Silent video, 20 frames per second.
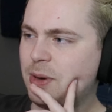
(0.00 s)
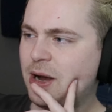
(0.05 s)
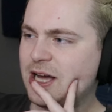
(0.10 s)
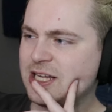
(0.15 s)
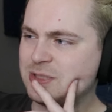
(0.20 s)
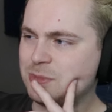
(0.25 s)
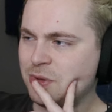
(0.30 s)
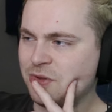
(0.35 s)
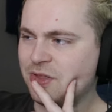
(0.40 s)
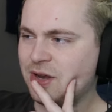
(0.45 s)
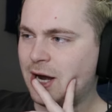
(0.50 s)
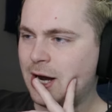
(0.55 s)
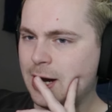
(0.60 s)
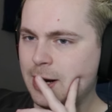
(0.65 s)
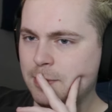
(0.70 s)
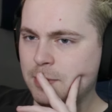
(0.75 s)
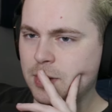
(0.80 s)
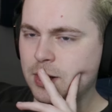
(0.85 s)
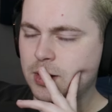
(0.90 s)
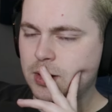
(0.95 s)
possible that
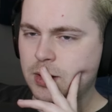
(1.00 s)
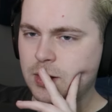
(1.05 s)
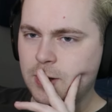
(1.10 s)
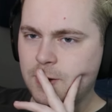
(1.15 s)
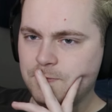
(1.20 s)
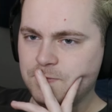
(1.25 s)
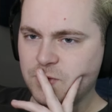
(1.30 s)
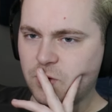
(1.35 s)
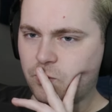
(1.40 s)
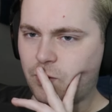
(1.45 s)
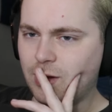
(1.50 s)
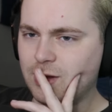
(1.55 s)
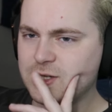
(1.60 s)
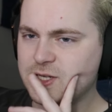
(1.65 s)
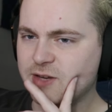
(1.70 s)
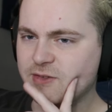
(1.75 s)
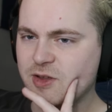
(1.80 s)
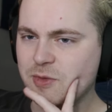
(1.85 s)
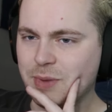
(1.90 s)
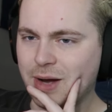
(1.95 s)
I'm
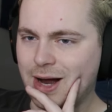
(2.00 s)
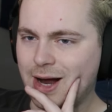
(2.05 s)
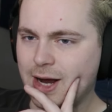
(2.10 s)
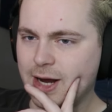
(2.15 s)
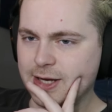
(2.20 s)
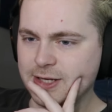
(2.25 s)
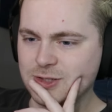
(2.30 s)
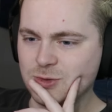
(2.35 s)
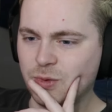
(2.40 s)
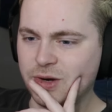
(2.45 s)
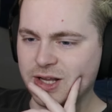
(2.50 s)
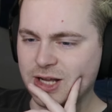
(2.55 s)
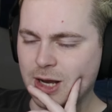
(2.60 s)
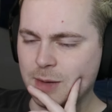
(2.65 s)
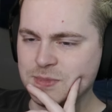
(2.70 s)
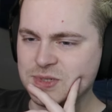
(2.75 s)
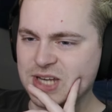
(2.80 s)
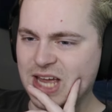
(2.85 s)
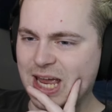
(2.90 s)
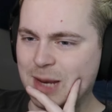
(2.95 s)
relatively behind when it
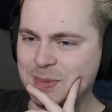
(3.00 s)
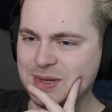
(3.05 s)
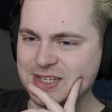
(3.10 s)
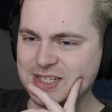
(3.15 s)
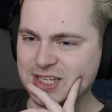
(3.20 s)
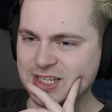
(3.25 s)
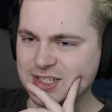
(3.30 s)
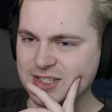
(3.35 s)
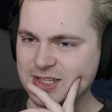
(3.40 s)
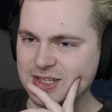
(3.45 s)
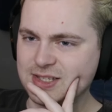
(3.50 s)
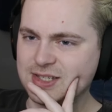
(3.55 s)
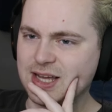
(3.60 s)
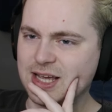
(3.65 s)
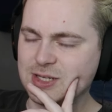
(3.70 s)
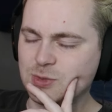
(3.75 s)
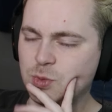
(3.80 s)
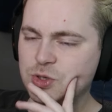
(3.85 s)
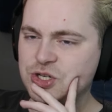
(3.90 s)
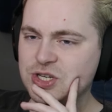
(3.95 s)
comes to AB6 these
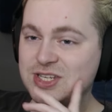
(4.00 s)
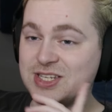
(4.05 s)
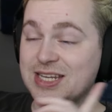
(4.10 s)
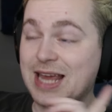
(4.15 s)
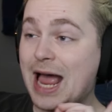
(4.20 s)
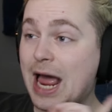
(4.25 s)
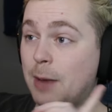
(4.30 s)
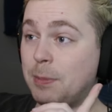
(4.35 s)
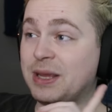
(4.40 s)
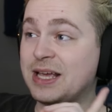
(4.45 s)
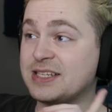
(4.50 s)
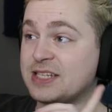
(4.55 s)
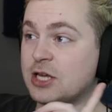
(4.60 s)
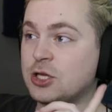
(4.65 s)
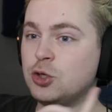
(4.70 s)
days, which is sad because I